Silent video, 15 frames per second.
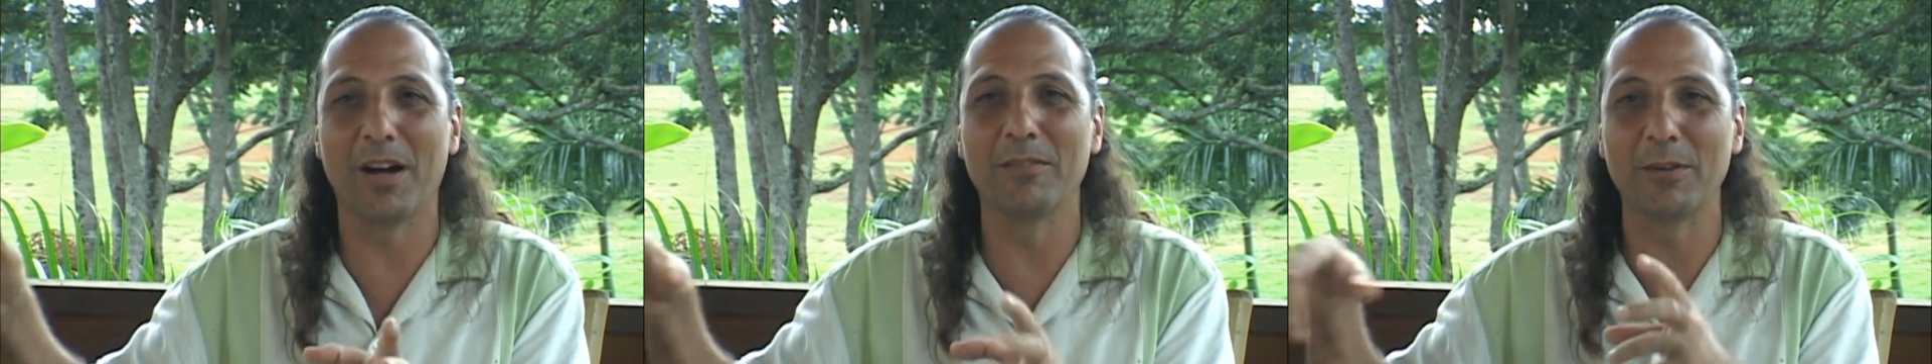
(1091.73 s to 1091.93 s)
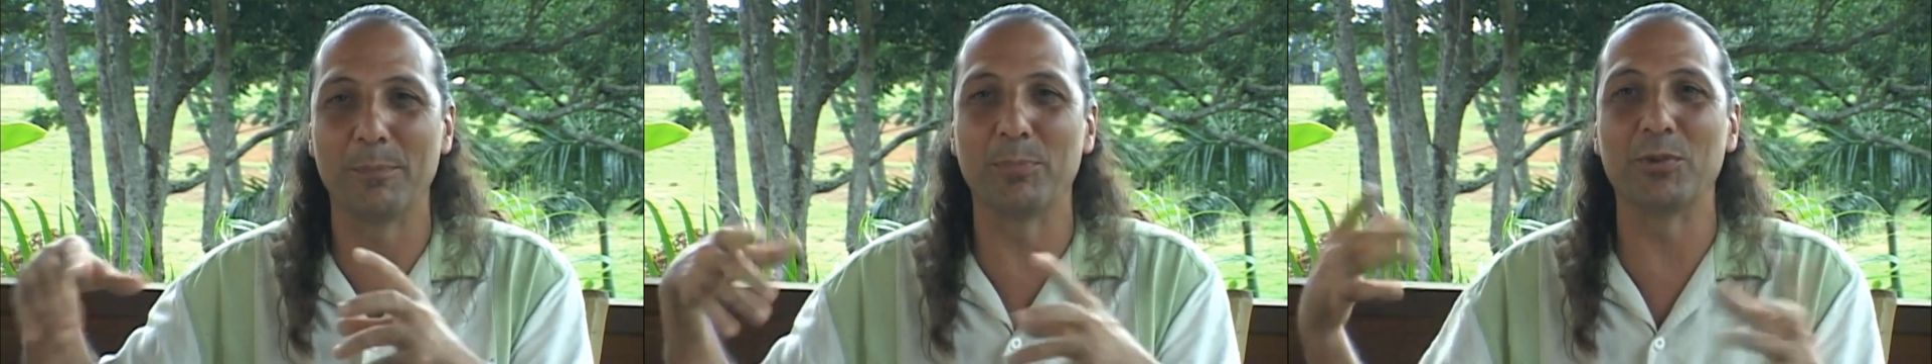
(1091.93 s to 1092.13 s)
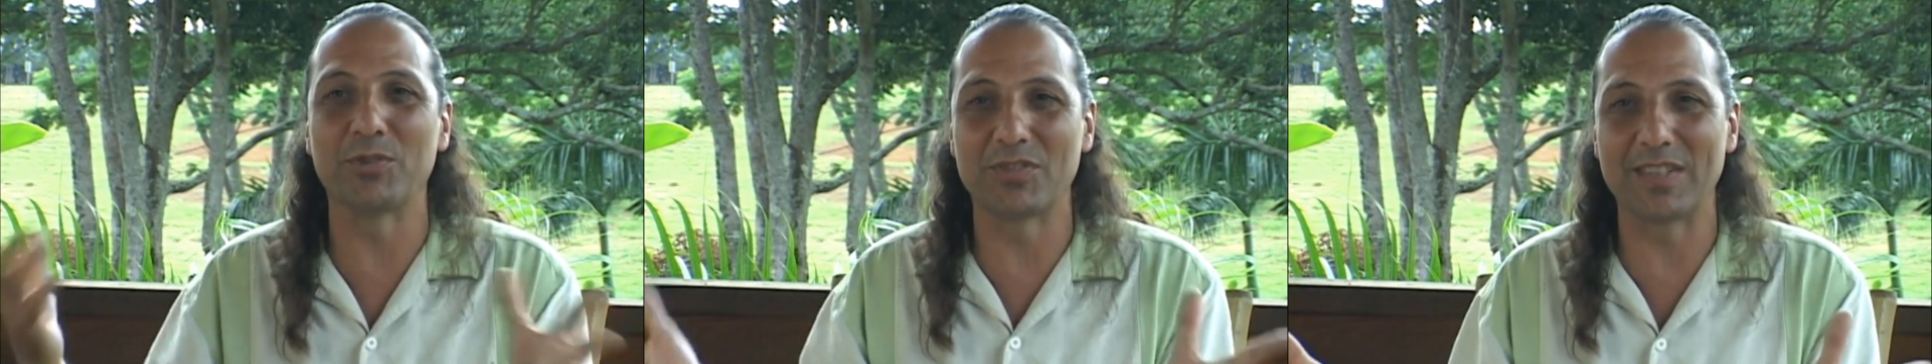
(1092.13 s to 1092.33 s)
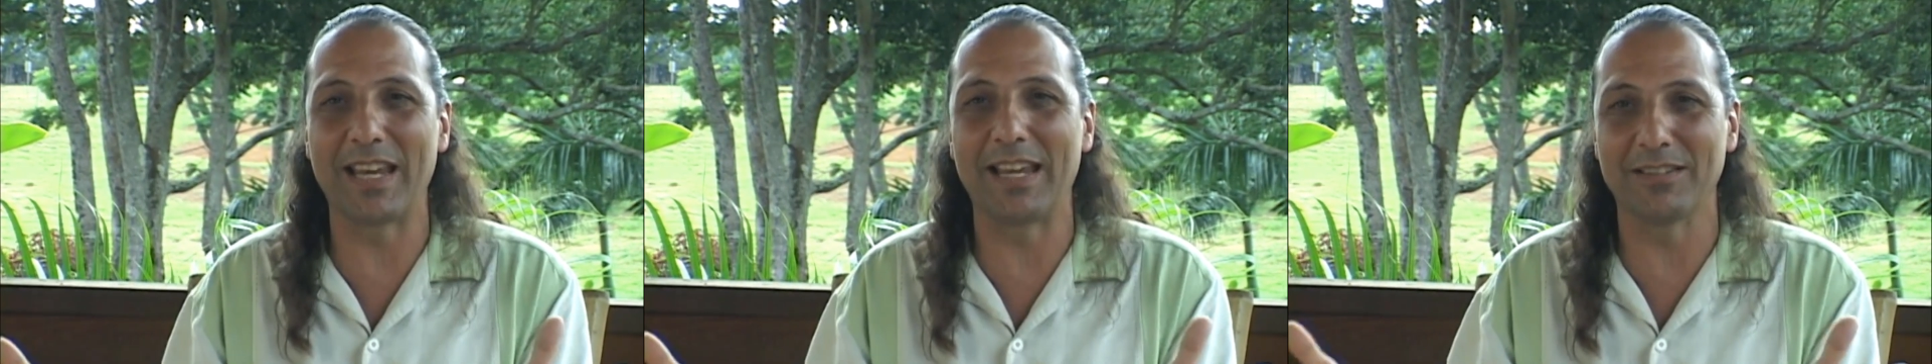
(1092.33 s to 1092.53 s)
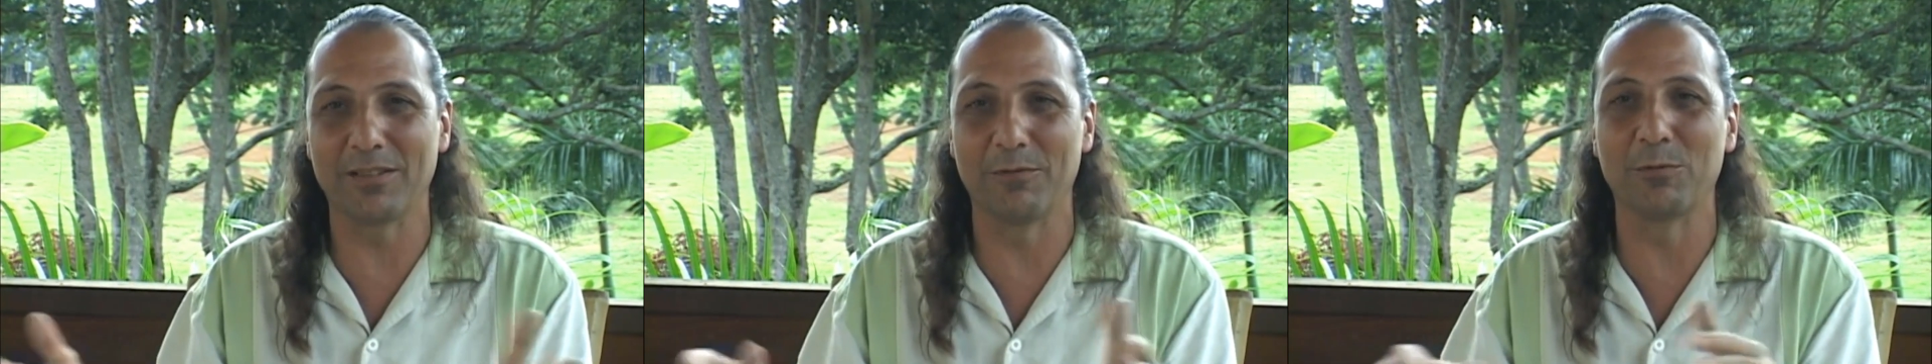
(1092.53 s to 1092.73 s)
of a
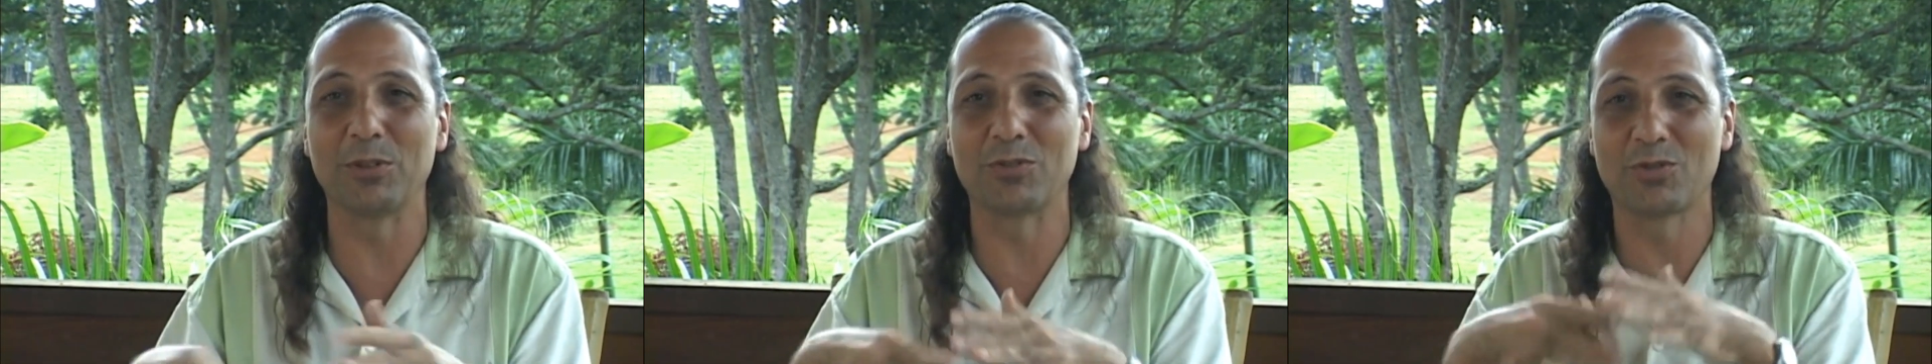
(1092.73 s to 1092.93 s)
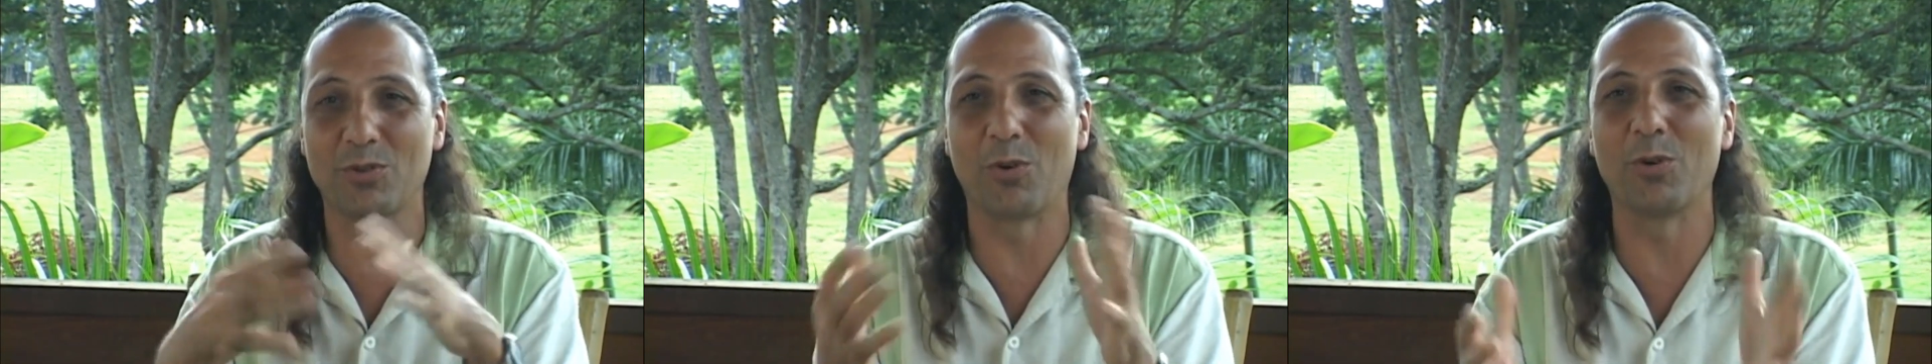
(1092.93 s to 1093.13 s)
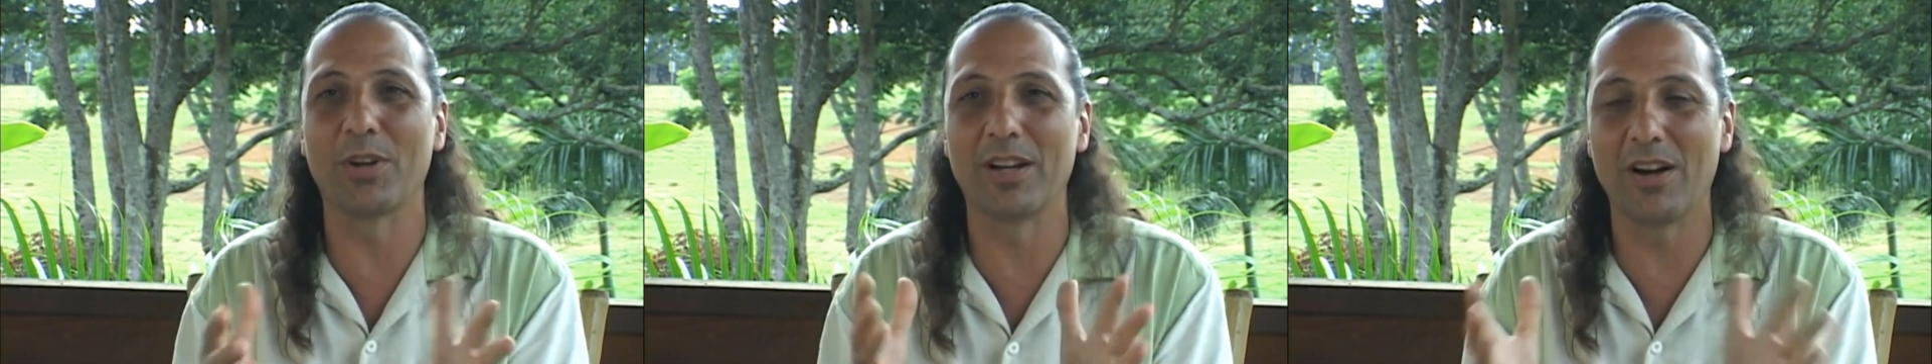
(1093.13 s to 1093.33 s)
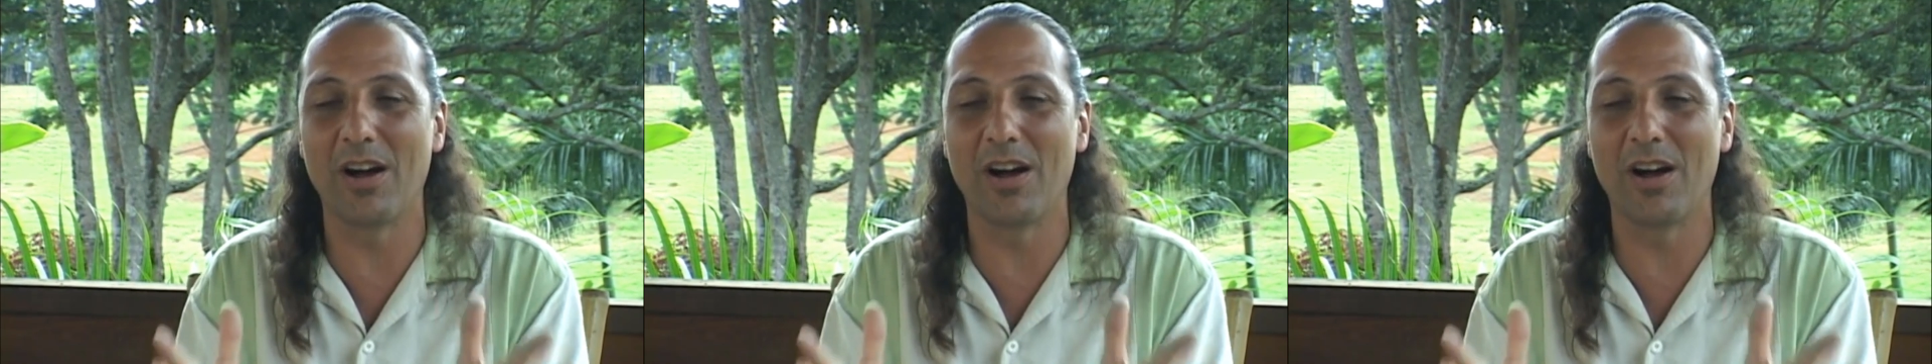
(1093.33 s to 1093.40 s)
percent of what's going